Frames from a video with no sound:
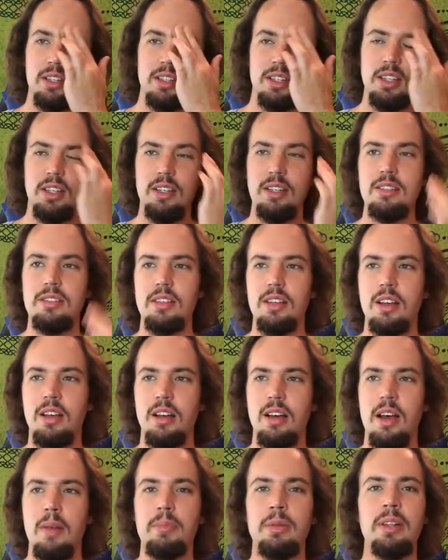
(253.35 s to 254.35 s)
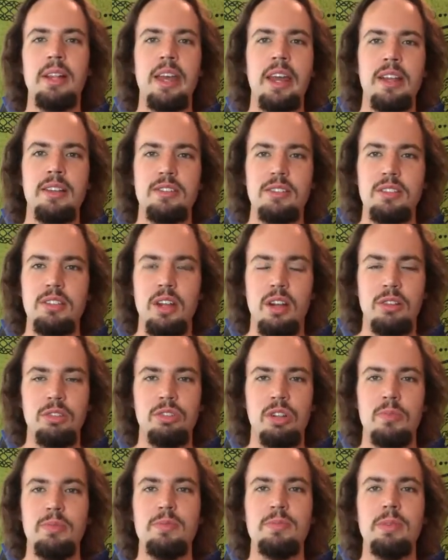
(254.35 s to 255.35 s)
he's a plant, Donald
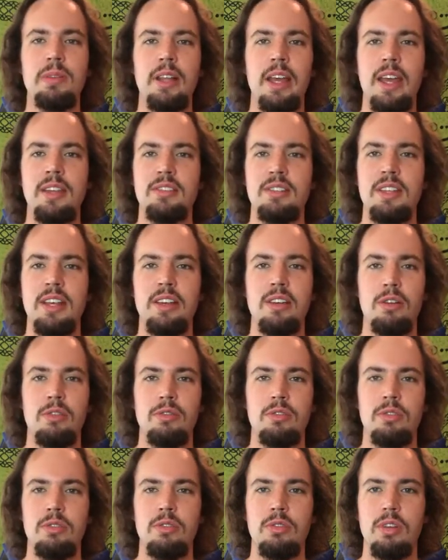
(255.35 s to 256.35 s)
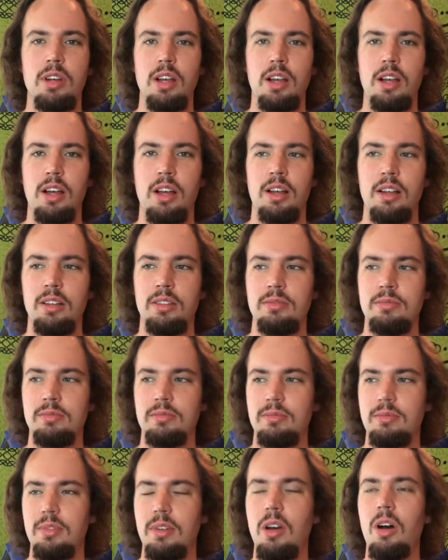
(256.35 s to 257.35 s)
Trump's plant to take over
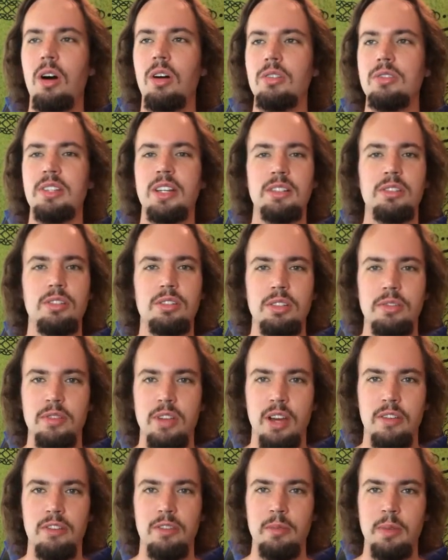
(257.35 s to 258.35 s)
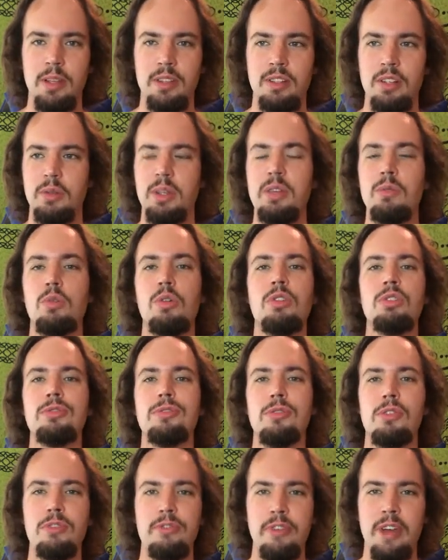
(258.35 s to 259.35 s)
all sectors of government. You know, he works
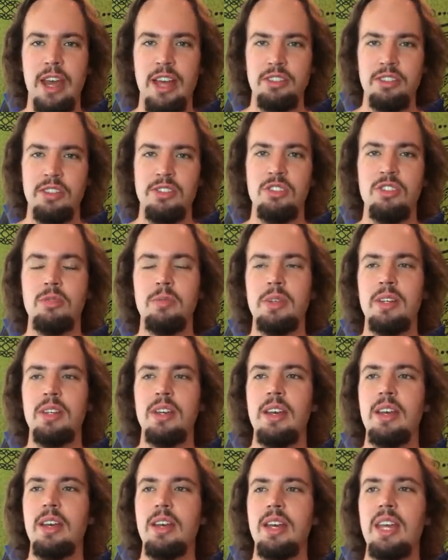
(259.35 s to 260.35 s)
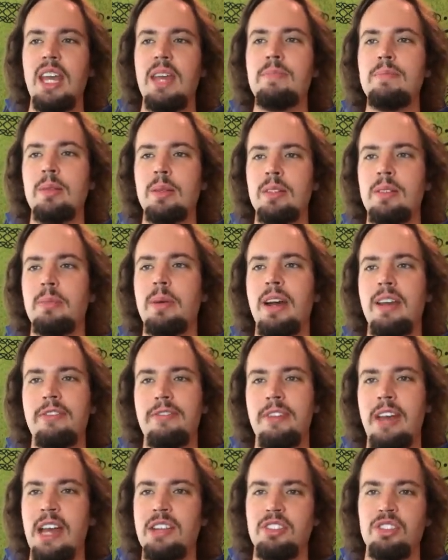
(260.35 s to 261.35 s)
for a fascist, he'll be implanted by a
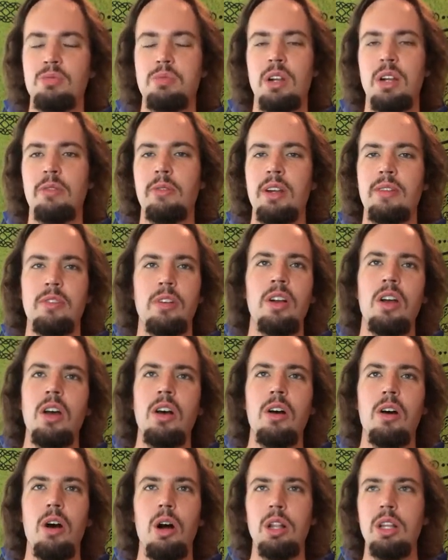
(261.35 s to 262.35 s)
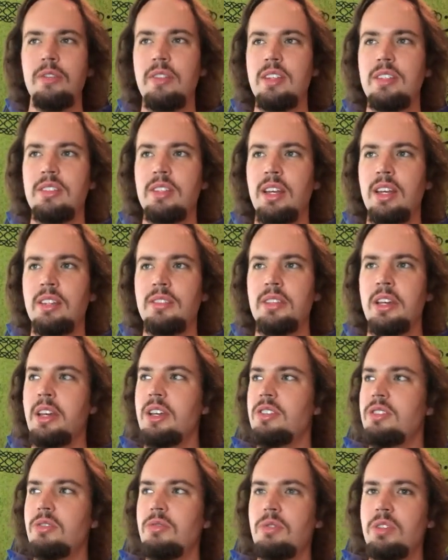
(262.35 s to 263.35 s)
fascist, whatever. All of these things
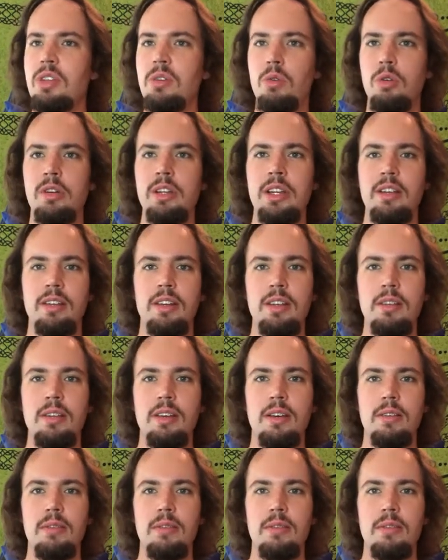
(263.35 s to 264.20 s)
to the ordinary,